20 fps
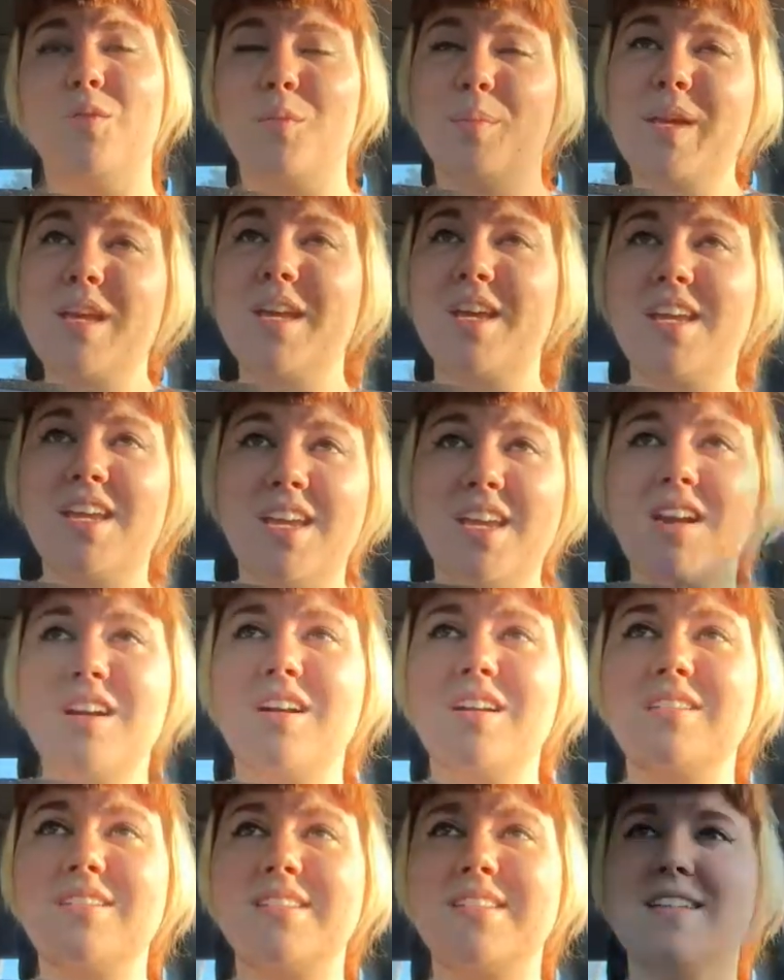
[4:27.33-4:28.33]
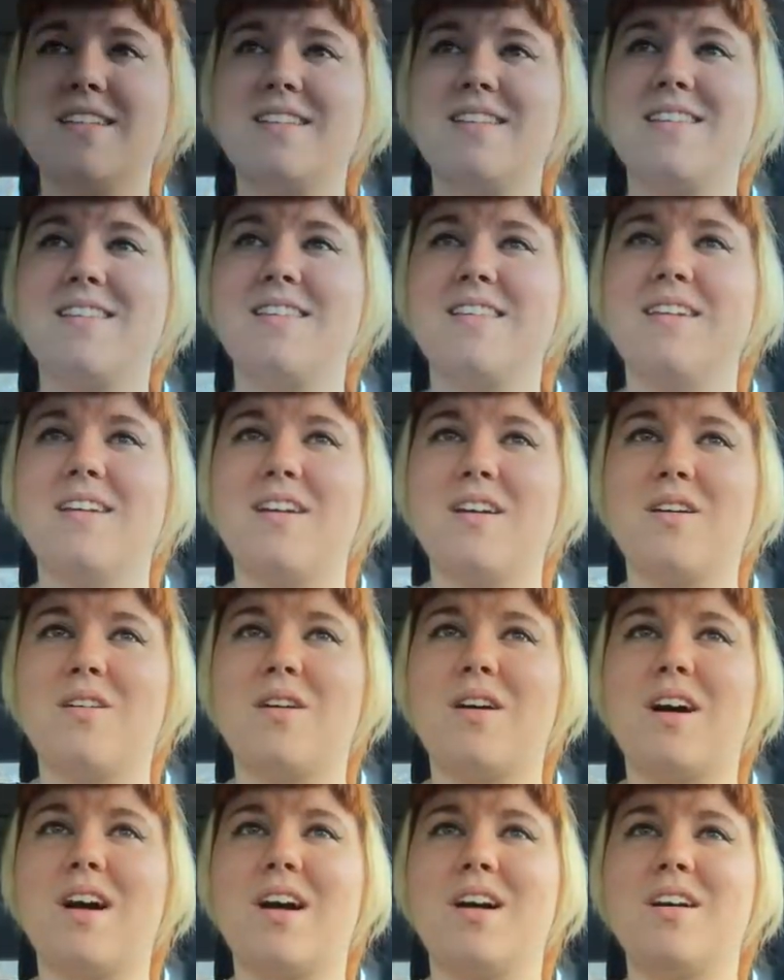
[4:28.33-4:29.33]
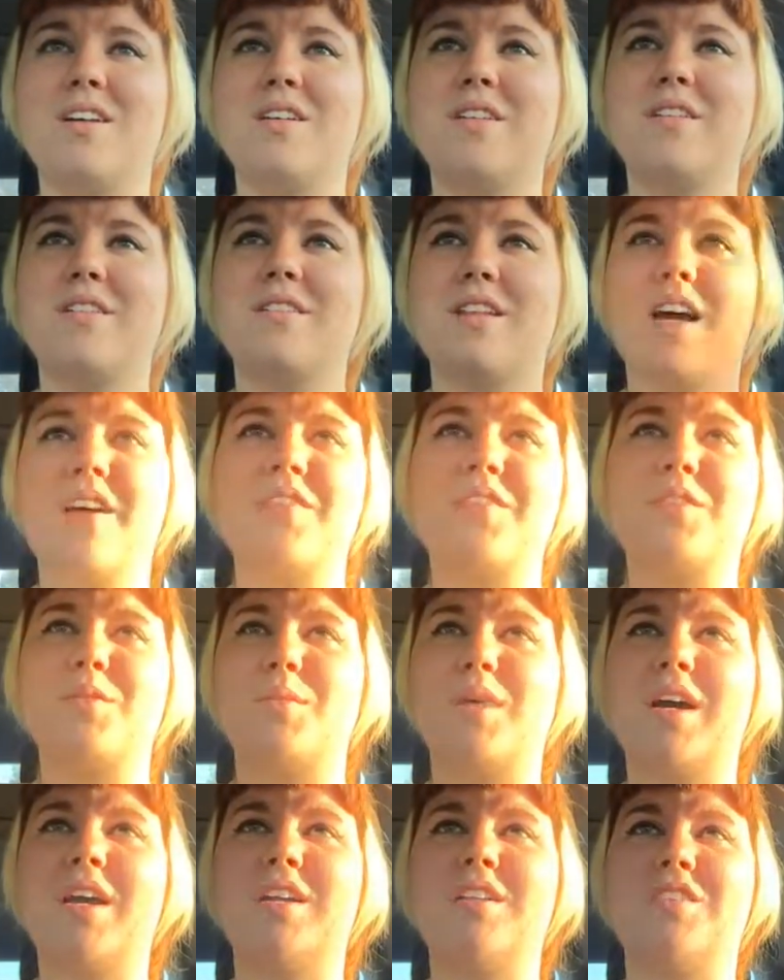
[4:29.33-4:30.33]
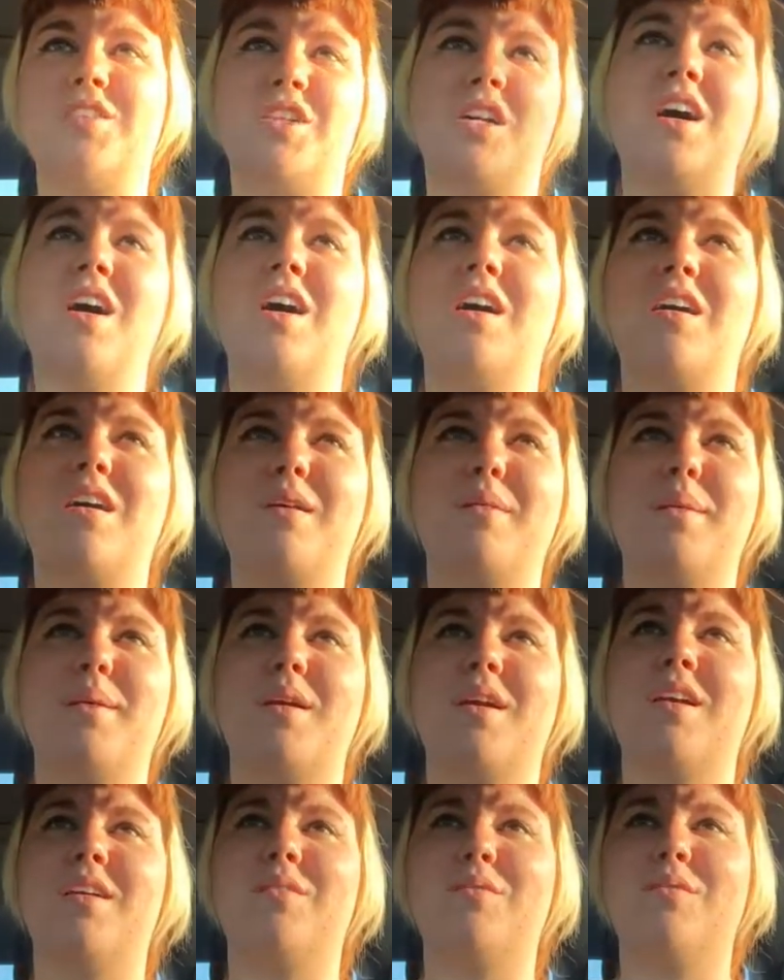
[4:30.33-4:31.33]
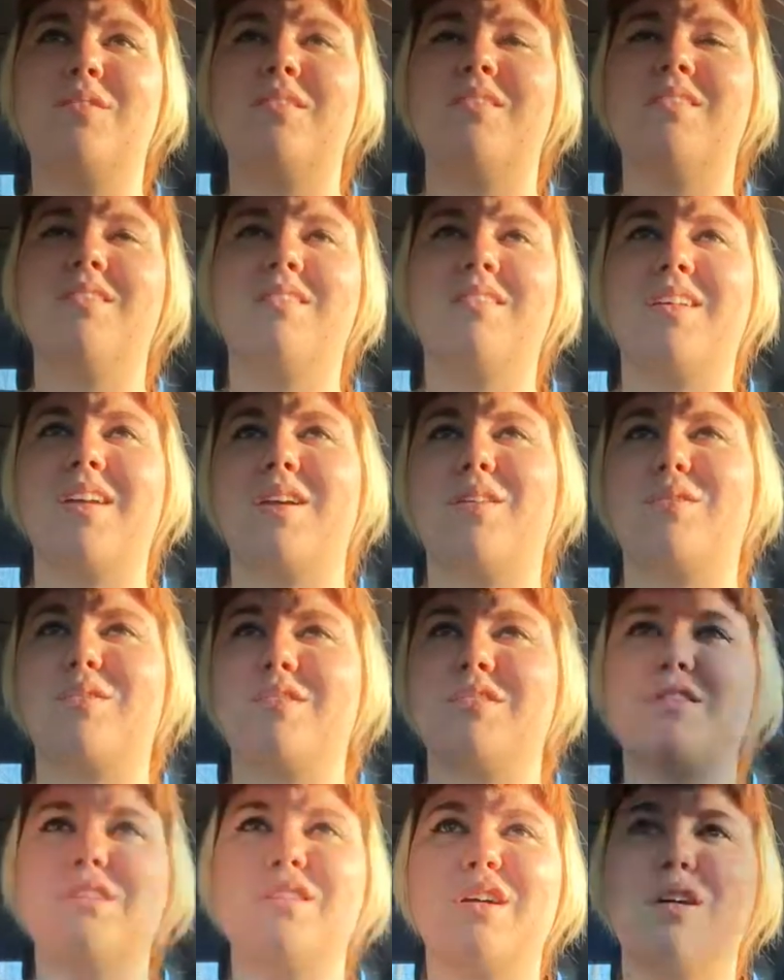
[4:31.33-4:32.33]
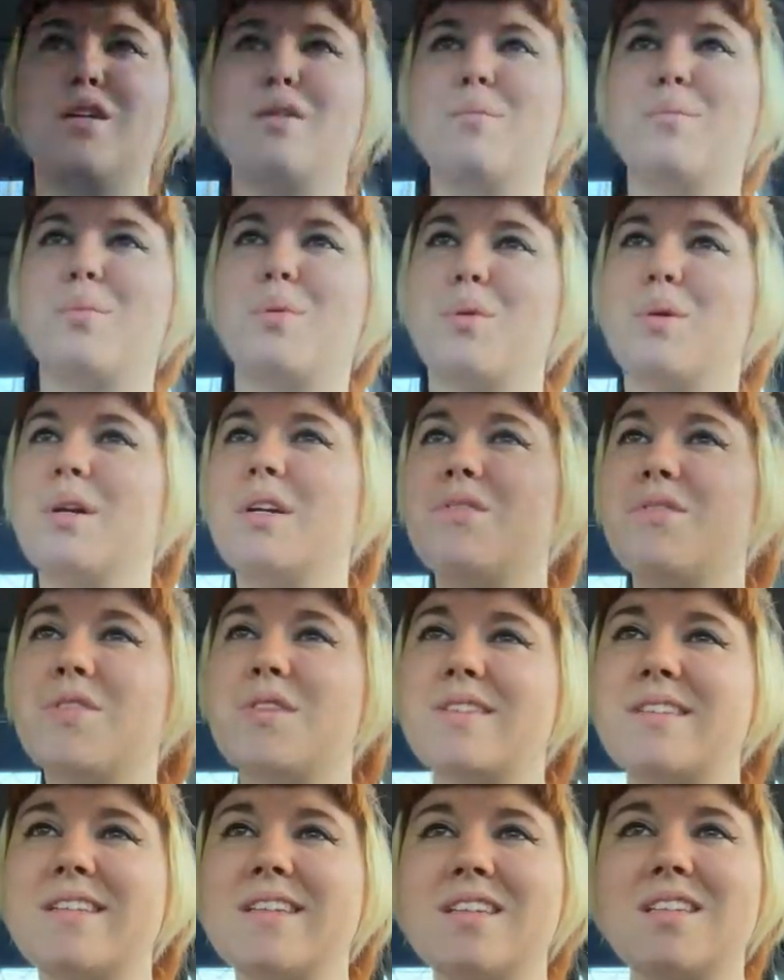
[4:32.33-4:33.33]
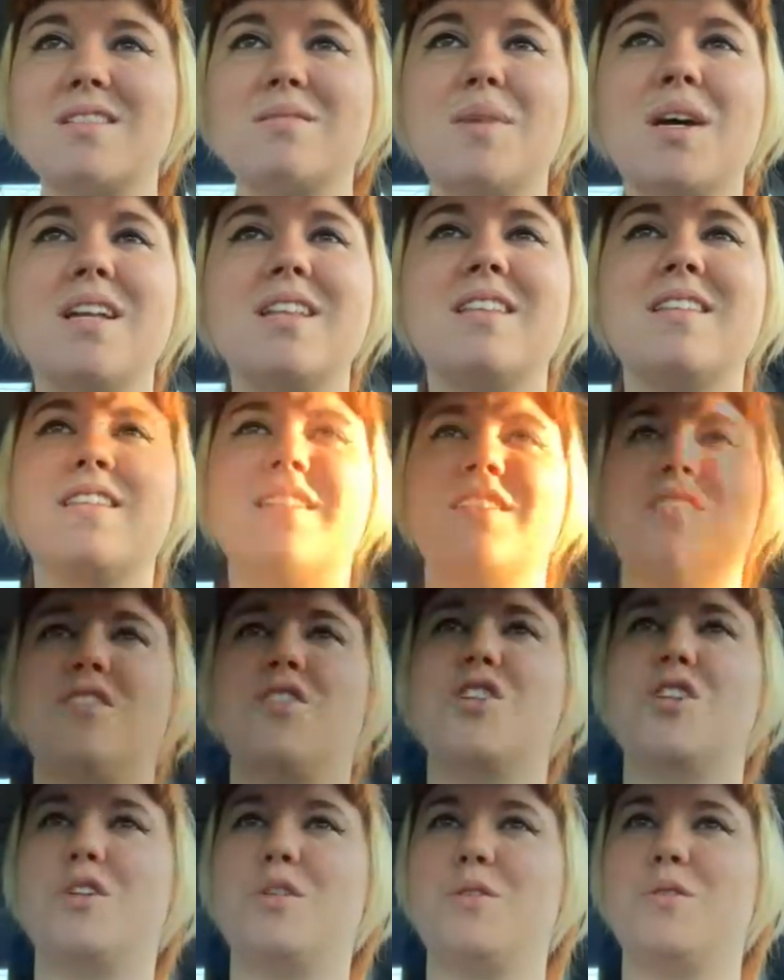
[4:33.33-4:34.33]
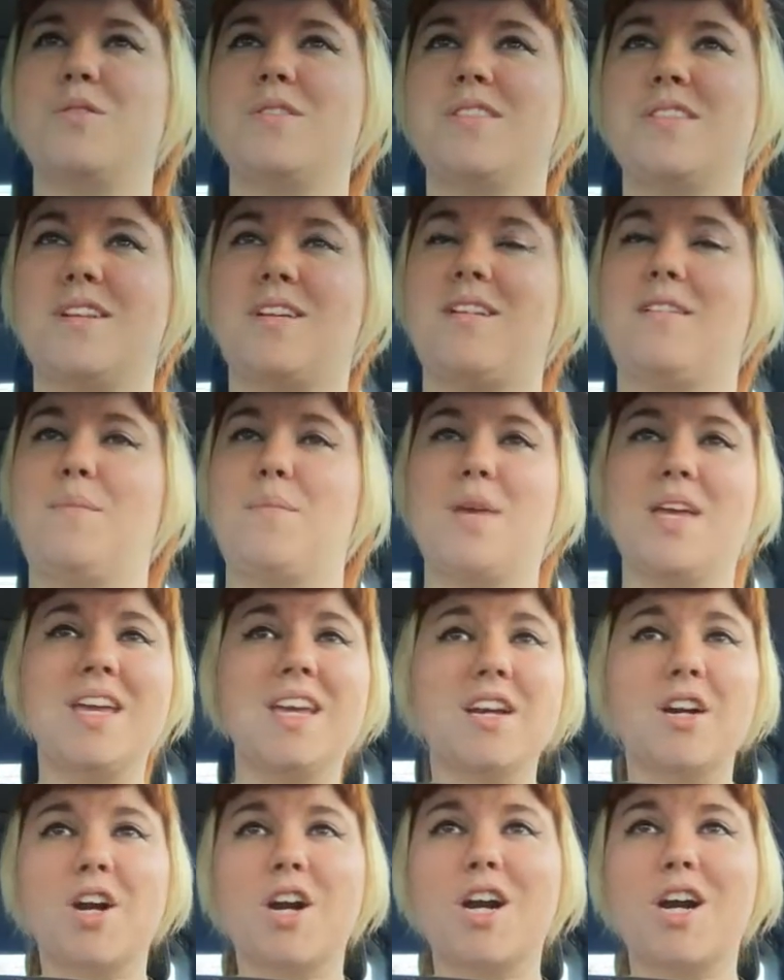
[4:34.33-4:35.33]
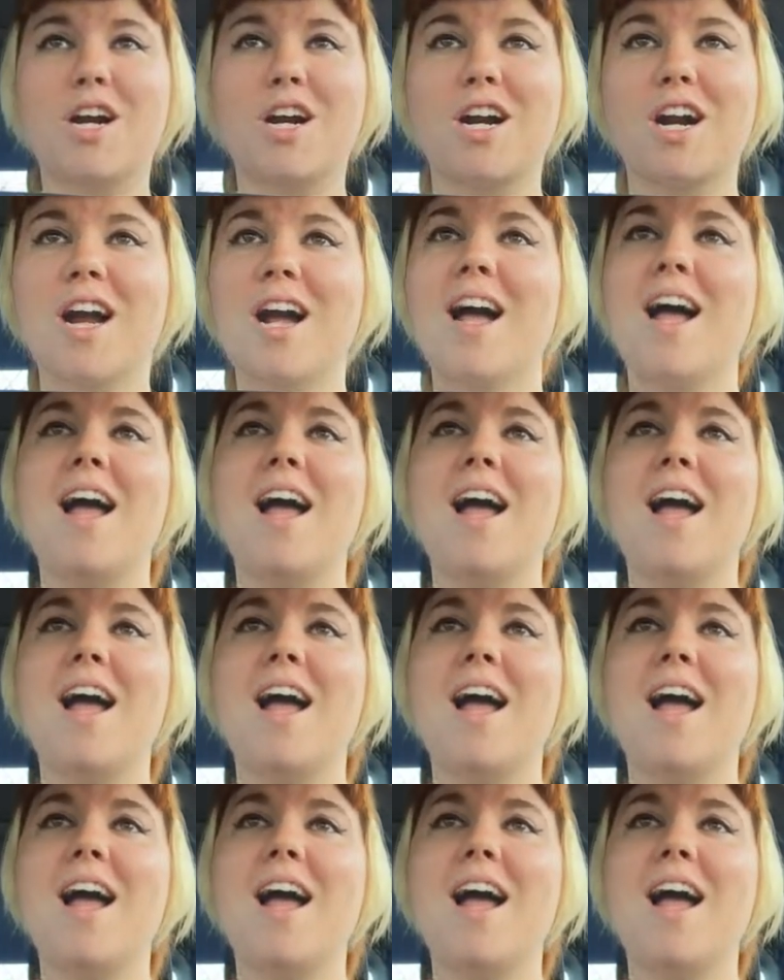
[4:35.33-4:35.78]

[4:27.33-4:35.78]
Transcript: will be a year since you know I left my job and like was just unemployed for six months and chose to come here